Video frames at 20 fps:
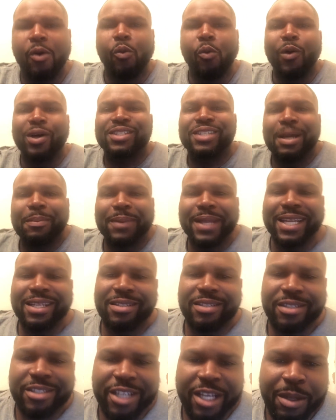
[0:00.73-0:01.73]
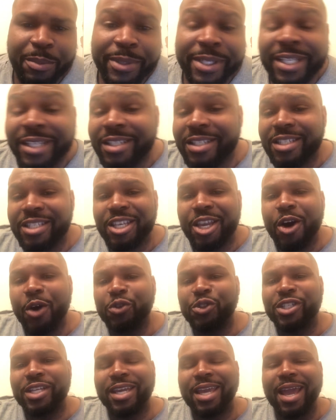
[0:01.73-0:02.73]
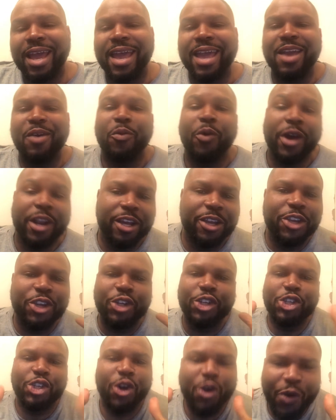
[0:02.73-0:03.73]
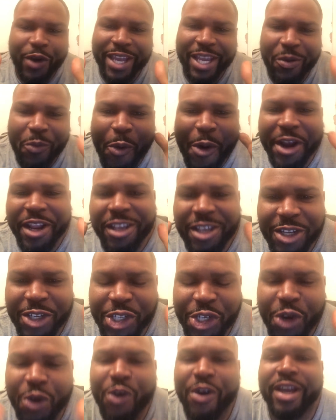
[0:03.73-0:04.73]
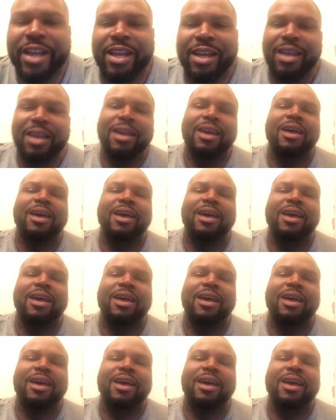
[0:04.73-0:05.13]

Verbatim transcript: What's up, ladies and gentlemen? This is Coach K. What are you doing? What are you doing?